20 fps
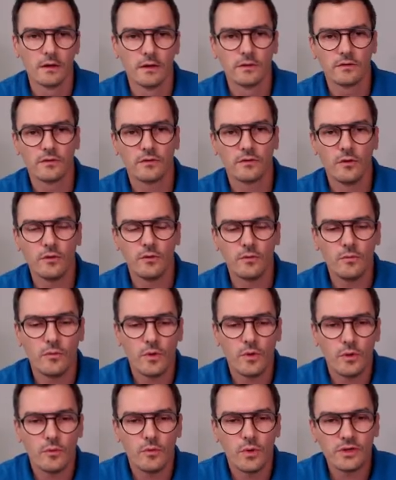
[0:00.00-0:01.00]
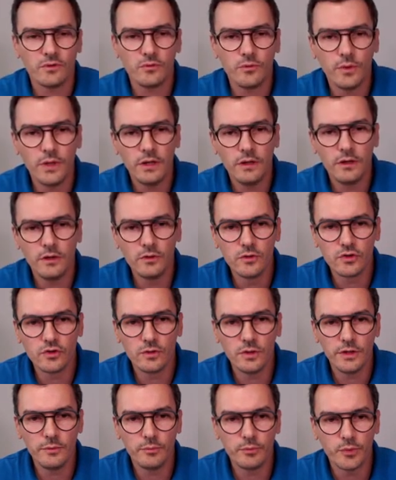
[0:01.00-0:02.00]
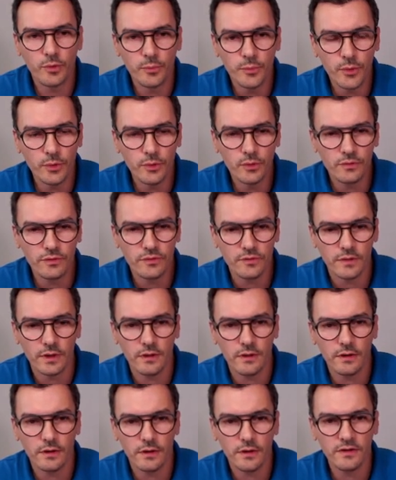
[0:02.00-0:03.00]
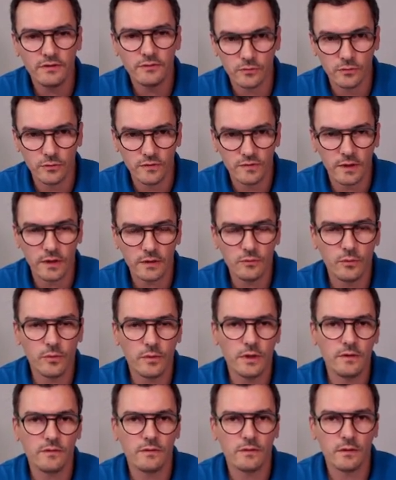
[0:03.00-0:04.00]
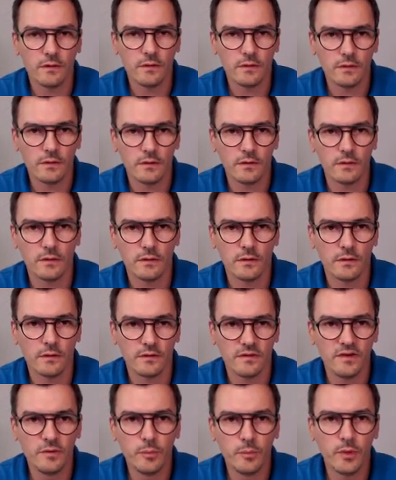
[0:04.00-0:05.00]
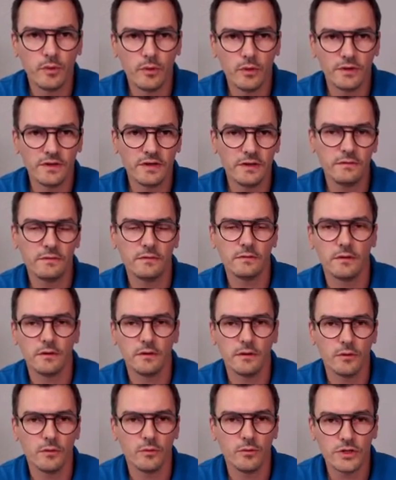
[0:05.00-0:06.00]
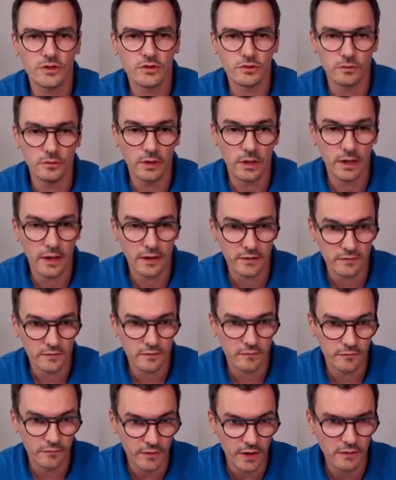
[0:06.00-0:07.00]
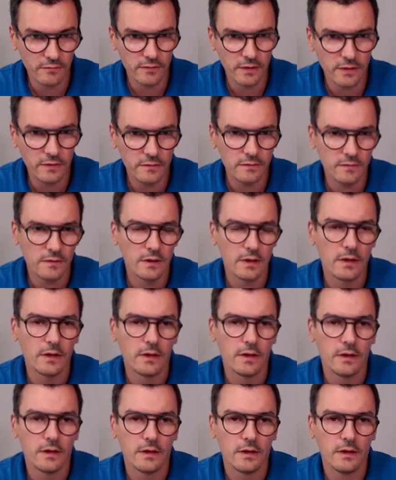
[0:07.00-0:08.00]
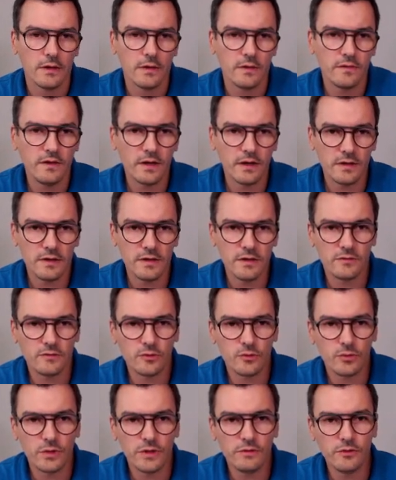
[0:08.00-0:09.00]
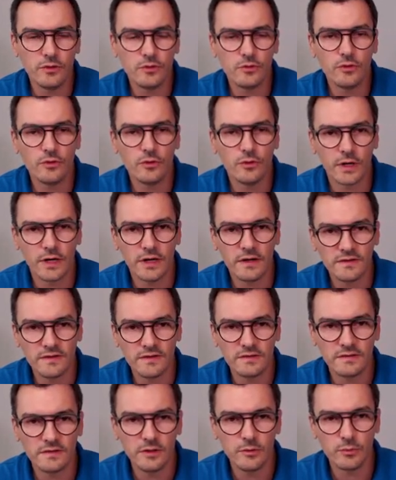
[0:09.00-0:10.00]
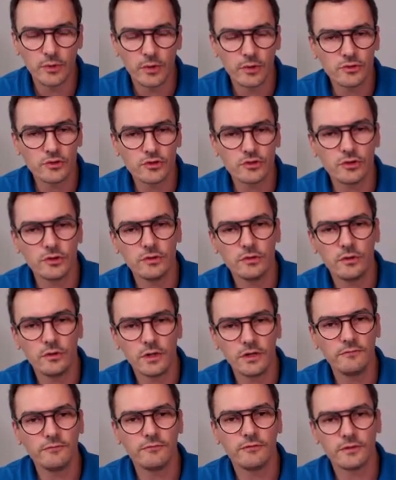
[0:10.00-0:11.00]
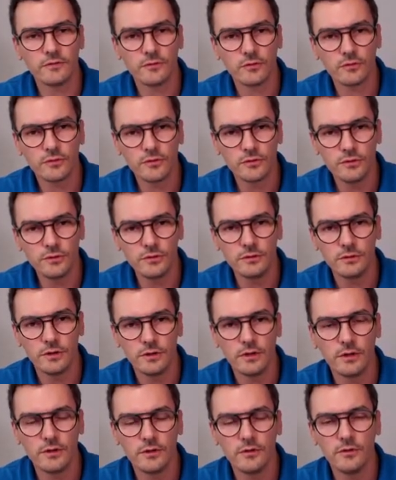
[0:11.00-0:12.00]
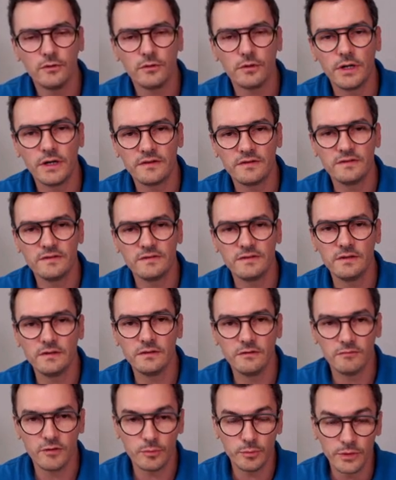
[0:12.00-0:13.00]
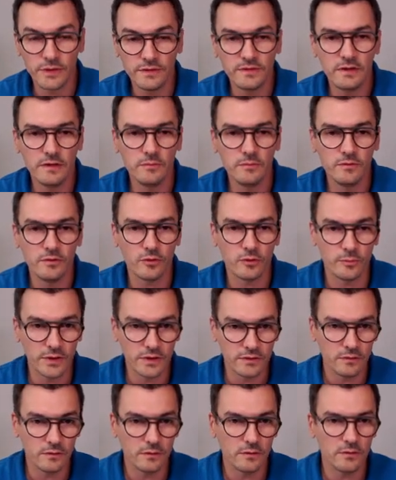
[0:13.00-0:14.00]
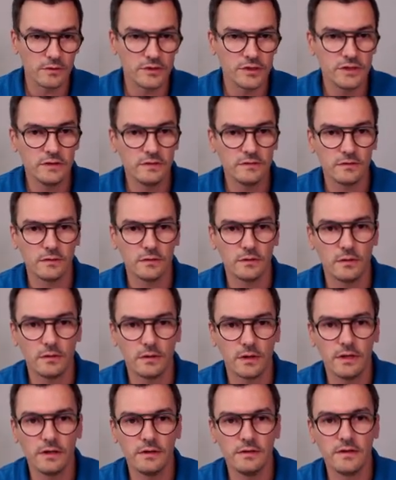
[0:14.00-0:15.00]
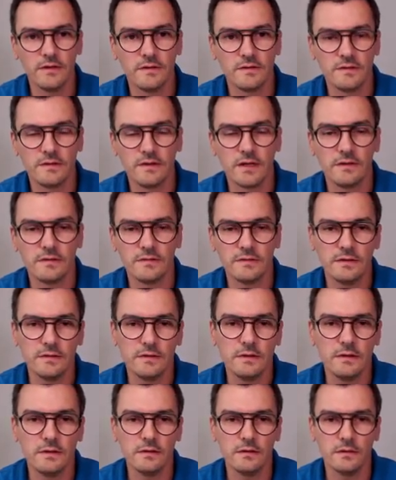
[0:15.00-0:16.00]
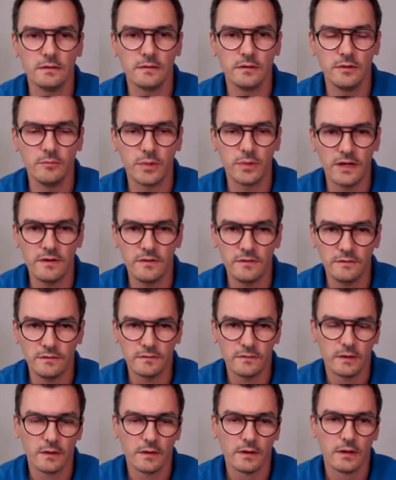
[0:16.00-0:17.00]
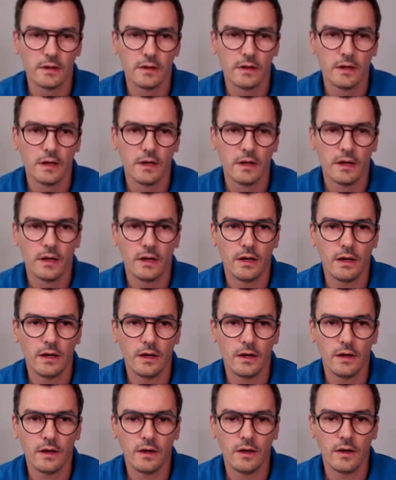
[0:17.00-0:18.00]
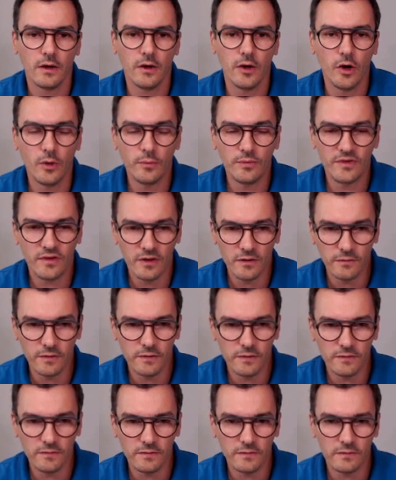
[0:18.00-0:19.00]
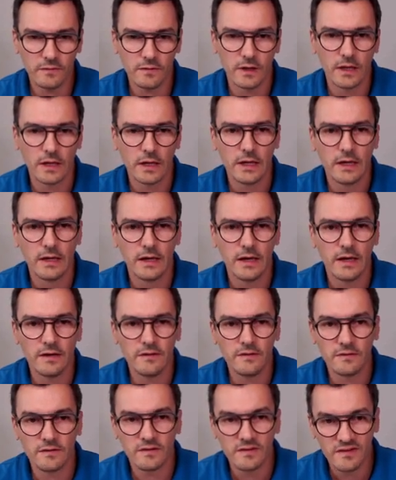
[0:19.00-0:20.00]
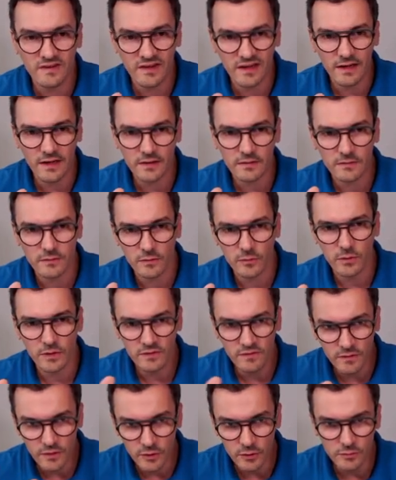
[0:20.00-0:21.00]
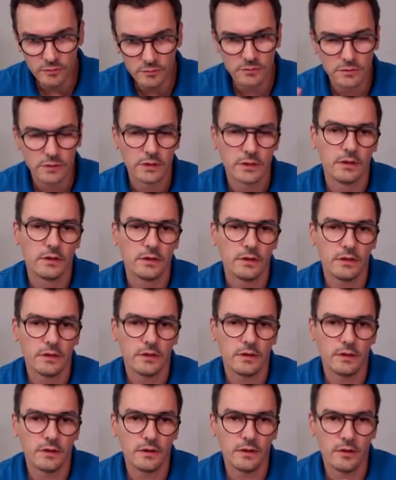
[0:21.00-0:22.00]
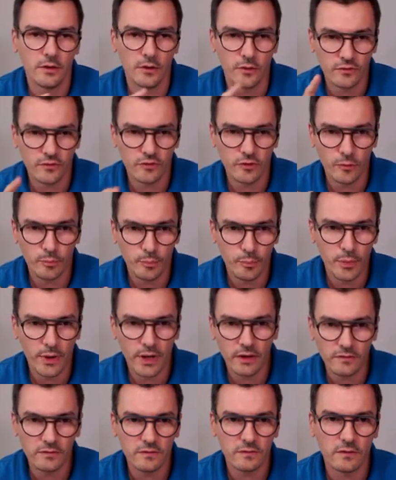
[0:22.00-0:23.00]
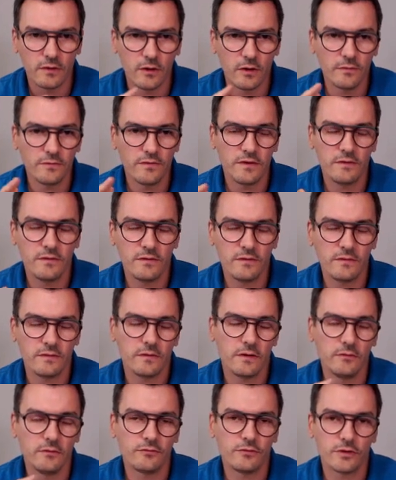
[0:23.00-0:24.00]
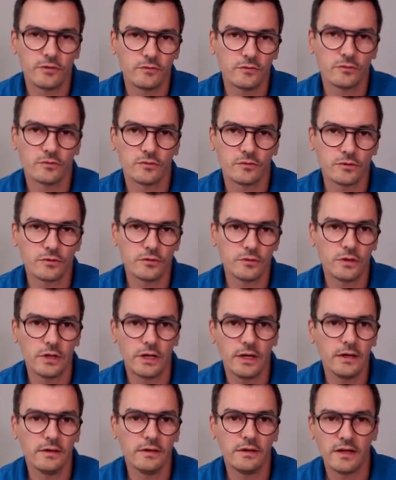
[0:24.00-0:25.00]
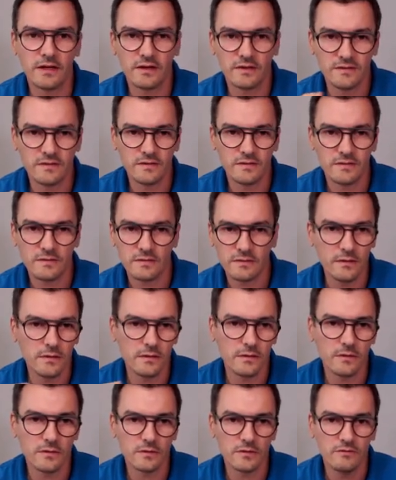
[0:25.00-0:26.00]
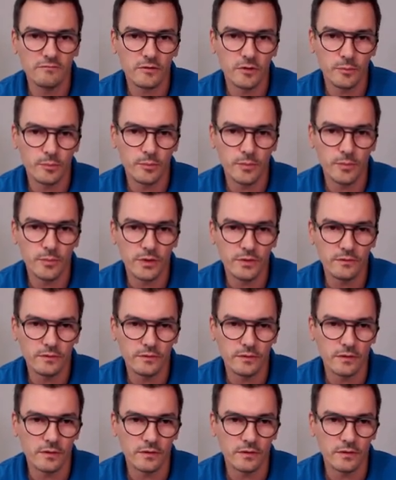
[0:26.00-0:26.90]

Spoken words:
So what we usually propose is to start with a simple audit, which could last 5 days. The idea is to review your existing production or infrastructure, your existing development teams, your methodologies, or any CI/CD in place. Observe this and select with you a subpart of this infrastructure and existing development